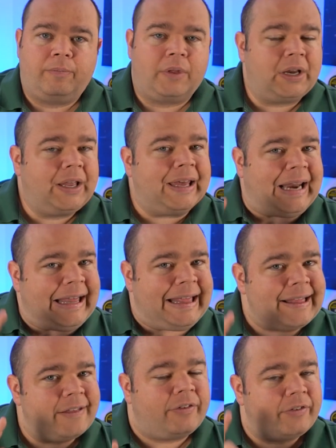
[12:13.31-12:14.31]
And again, I
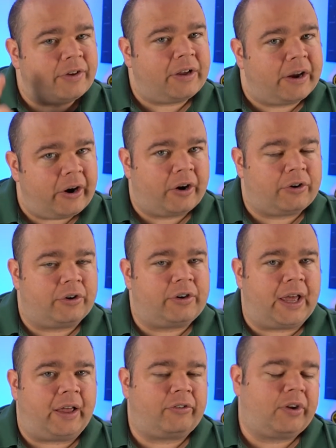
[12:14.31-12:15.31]
think this is a character
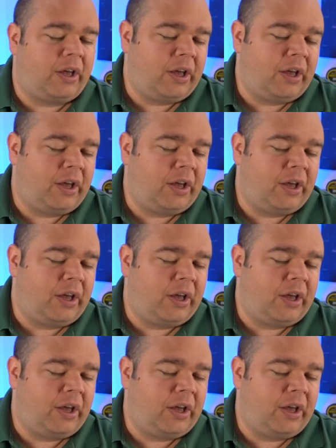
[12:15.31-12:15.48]
test.